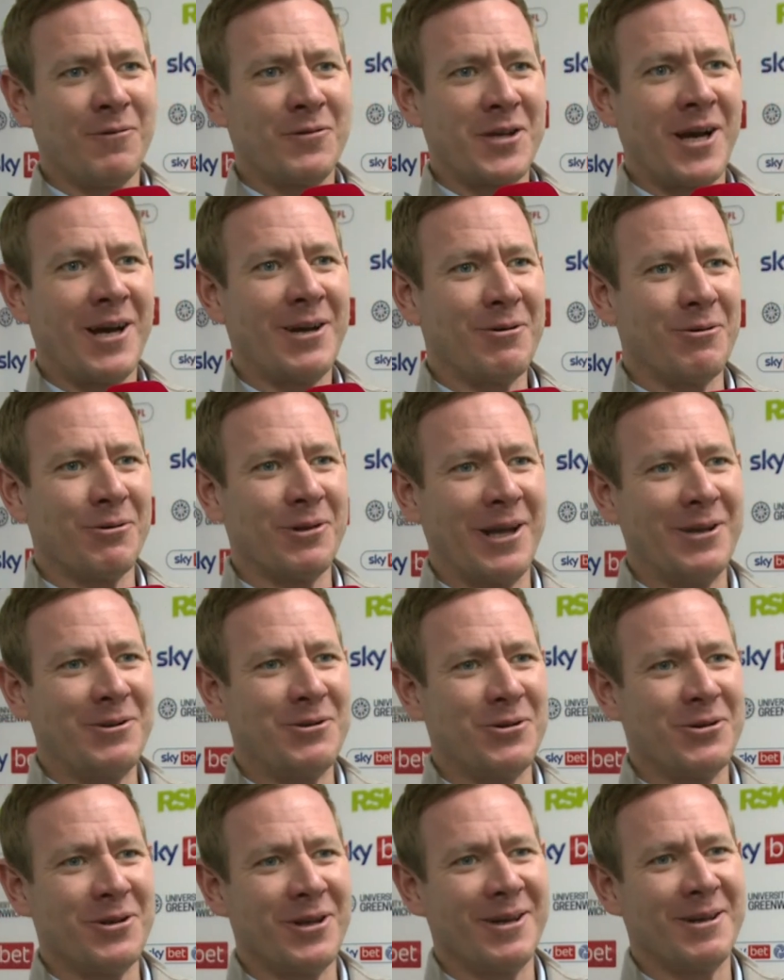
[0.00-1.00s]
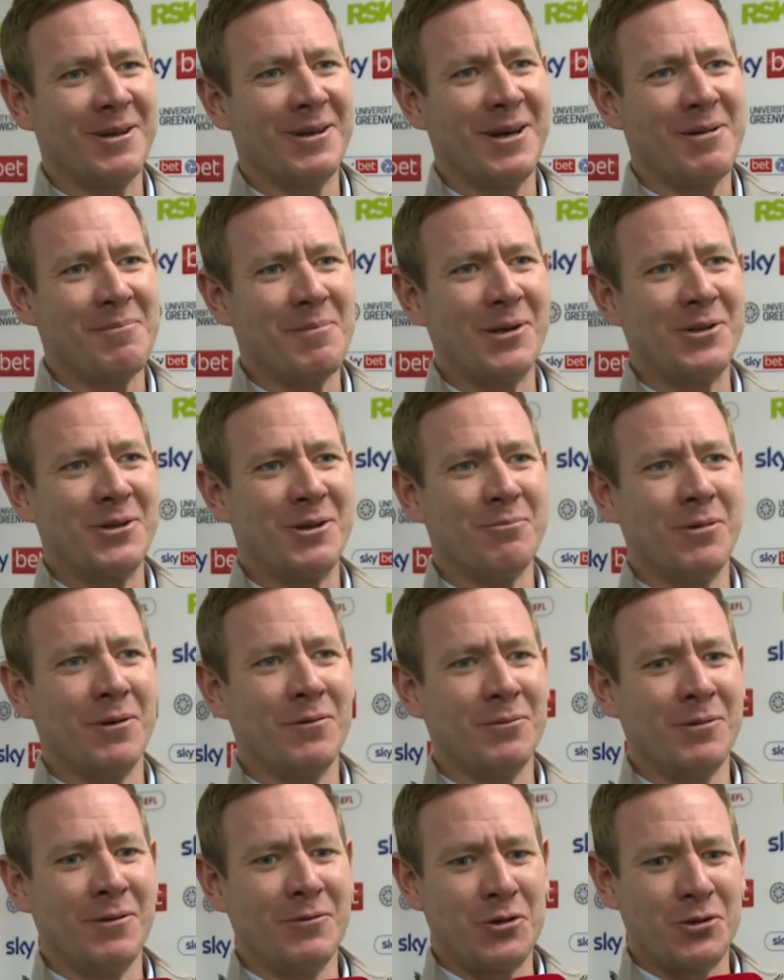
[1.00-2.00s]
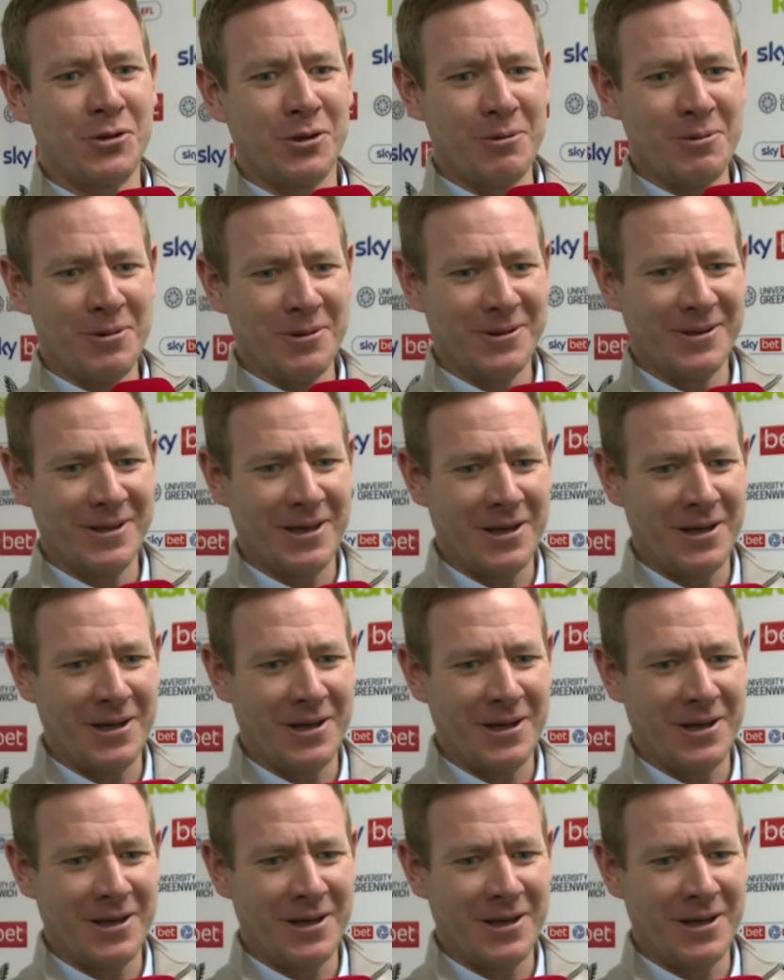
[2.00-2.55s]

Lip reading: Self-titled legend, yeah, I imagine, with Stu.